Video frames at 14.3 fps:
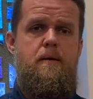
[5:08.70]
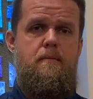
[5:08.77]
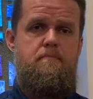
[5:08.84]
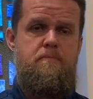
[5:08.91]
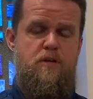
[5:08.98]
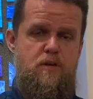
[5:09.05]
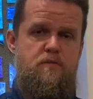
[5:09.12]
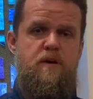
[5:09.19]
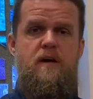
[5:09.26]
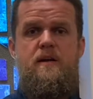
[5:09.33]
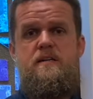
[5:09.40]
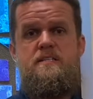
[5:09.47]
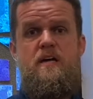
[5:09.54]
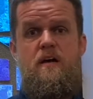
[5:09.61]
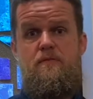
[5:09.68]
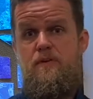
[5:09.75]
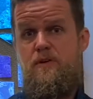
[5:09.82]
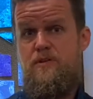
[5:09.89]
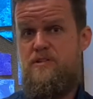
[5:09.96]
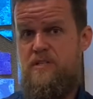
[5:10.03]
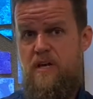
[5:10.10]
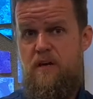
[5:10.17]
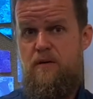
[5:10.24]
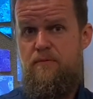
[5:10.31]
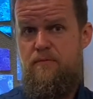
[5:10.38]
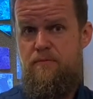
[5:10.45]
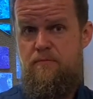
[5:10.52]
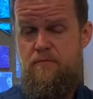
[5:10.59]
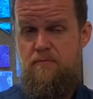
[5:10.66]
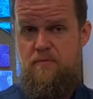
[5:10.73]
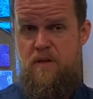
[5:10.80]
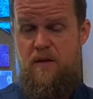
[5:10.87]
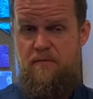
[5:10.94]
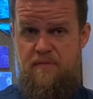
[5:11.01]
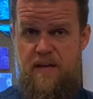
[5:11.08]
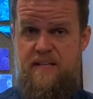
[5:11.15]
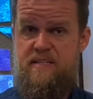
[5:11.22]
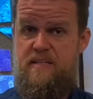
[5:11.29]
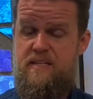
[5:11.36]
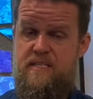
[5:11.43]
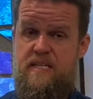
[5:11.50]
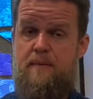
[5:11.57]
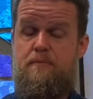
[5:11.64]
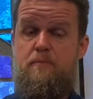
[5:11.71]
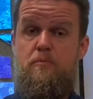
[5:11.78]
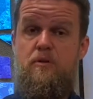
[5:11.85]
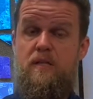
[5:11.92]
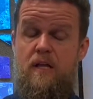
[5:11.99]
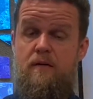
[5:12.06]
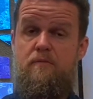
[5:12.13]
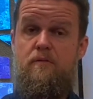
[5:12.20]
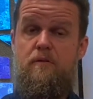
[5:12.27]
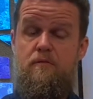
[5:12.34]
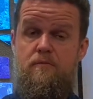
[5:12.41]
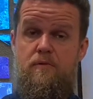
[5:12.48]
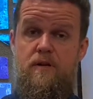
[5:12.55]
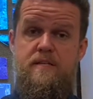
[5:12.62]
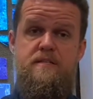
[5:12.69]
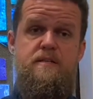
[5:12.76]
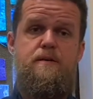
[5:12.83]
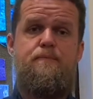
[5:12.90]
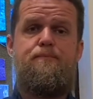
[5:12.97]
But you've got to decide for yourself if that's an acceptable level of risk.